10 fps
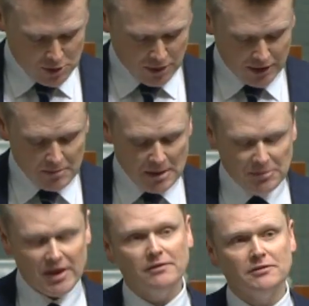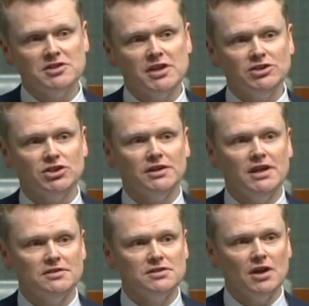But I remember that recession
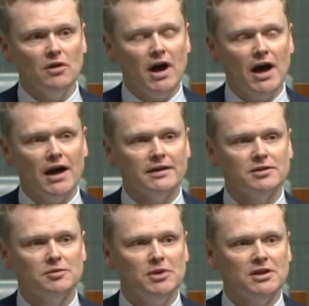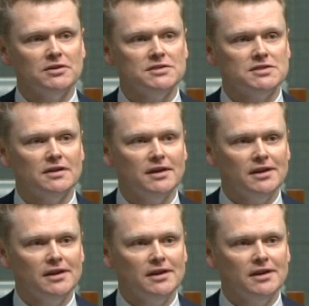hit so hard because